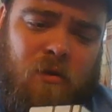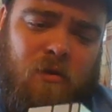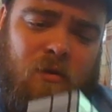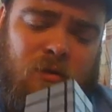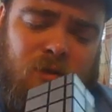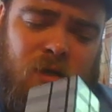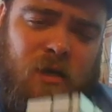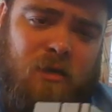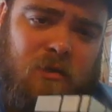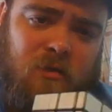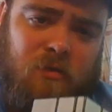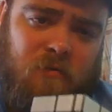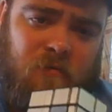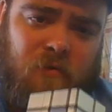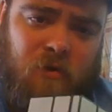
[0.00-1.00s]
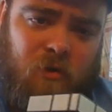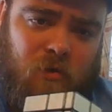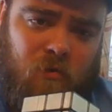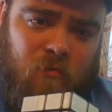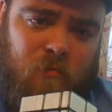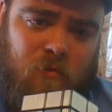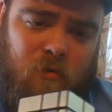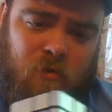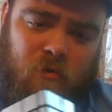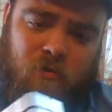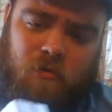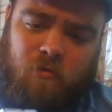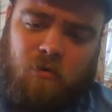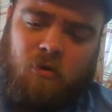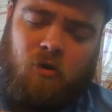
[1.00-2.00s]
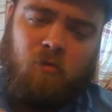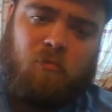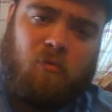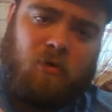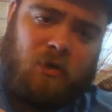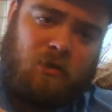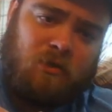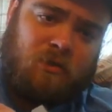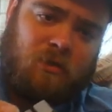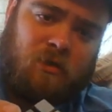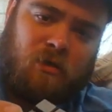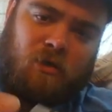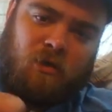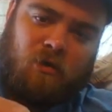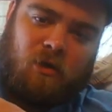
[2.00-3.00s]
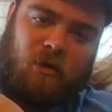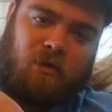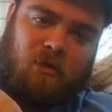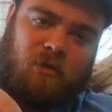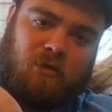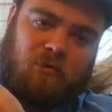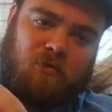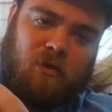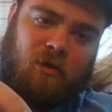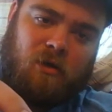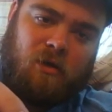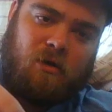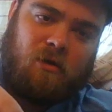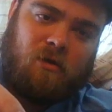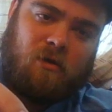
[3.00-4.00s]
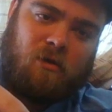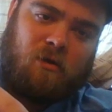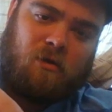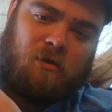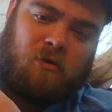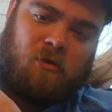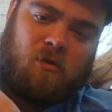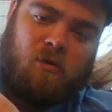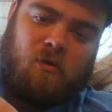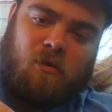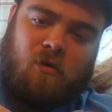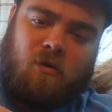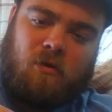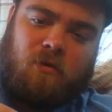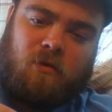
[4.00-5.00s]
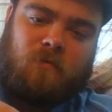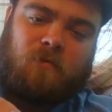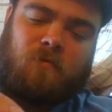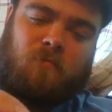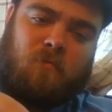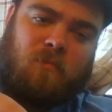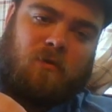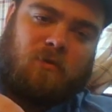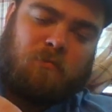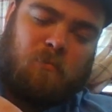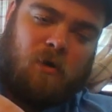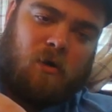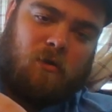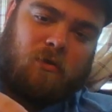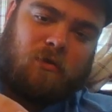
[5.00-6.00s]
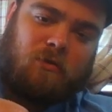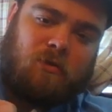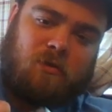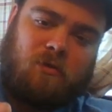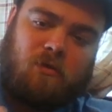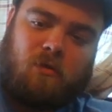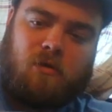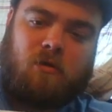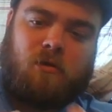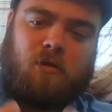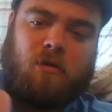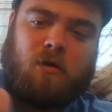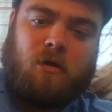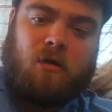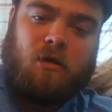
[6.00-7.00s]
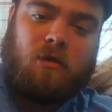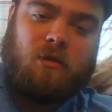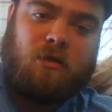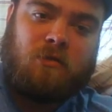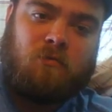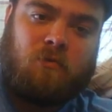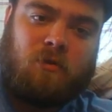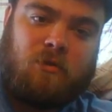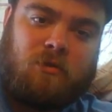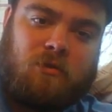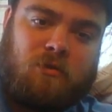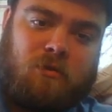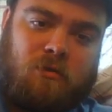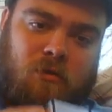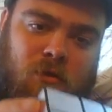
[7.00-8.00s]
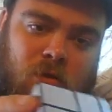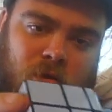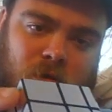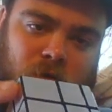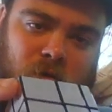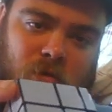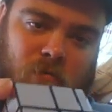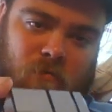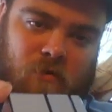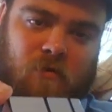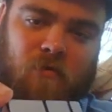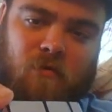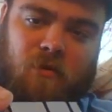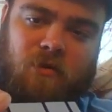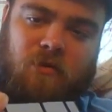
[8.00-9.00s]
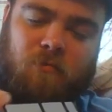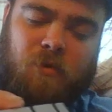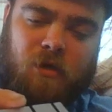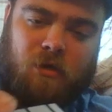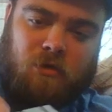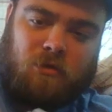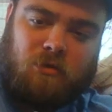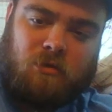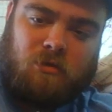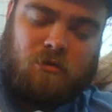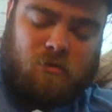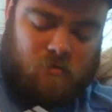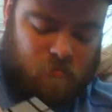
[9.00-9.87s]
the sizes of the cube, or the cuboids here, like this right here is the smallest, and this one is the biggest.